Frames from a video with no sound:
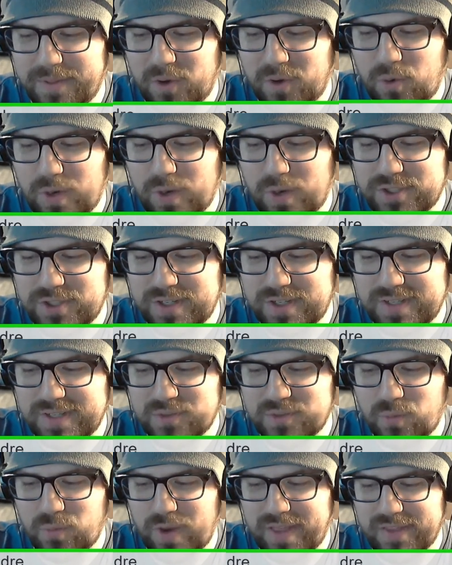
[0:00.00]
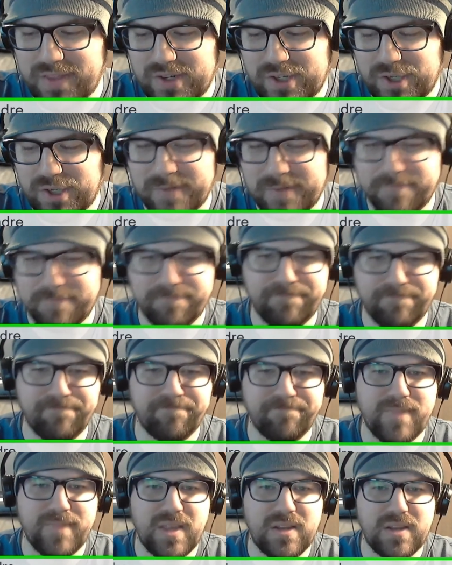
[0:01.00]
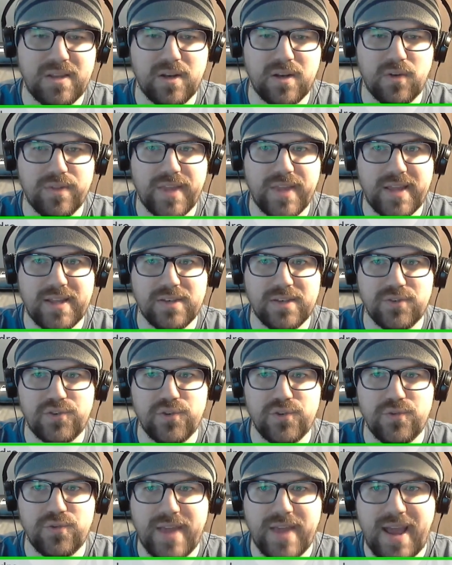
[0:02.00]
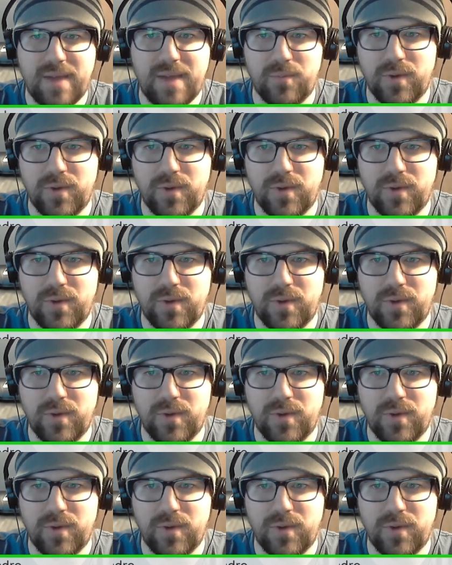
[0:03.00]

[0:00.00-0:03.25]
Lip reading: the question is whether they can do that,